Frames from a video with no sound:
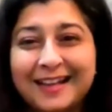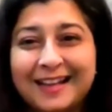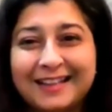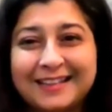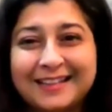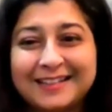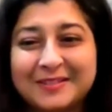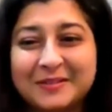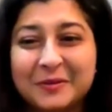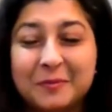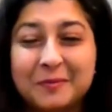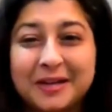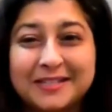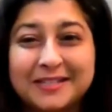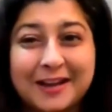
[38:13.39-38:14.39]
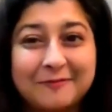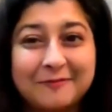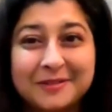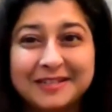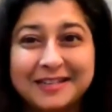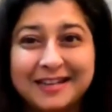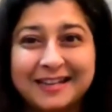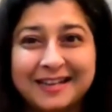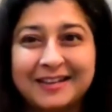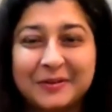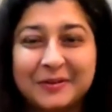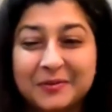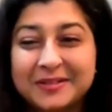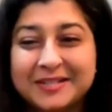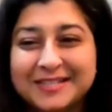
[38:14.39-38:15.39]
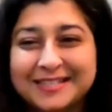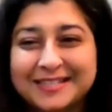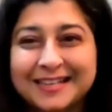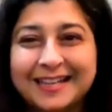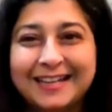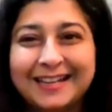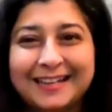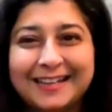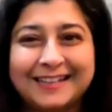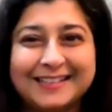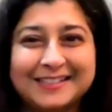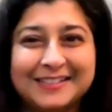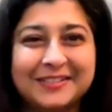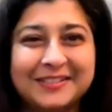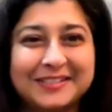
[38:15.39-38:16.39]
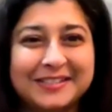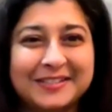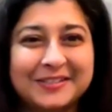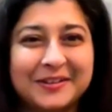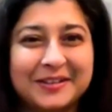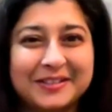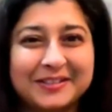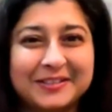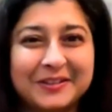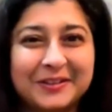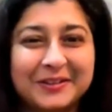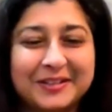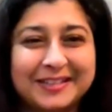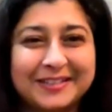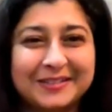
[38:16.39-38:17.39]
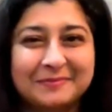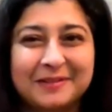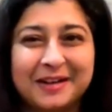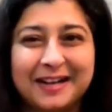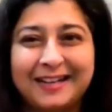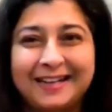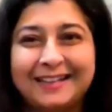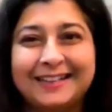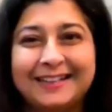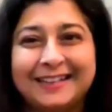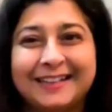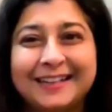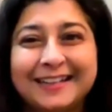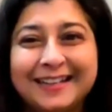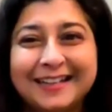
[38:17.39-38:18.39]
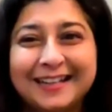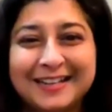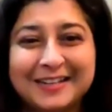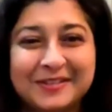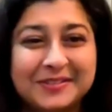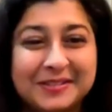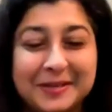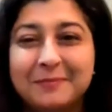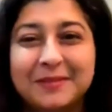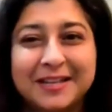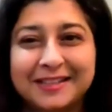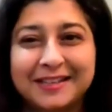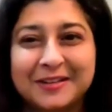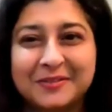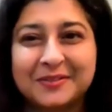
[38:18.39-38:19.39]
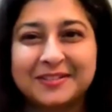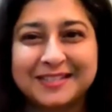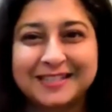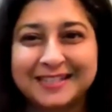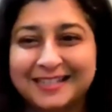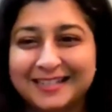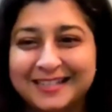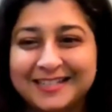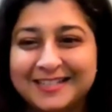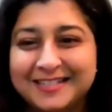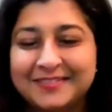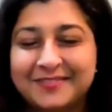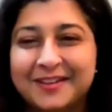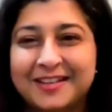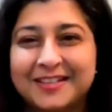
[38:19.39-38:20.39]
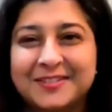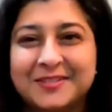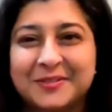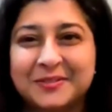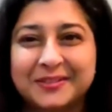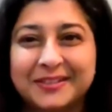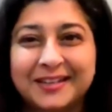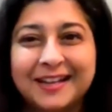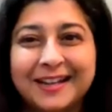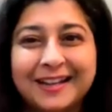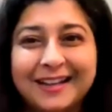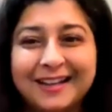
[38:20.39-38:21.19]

And there's so much. I've been taking notes. So this is going to go into something that you'll see in eShe very soon.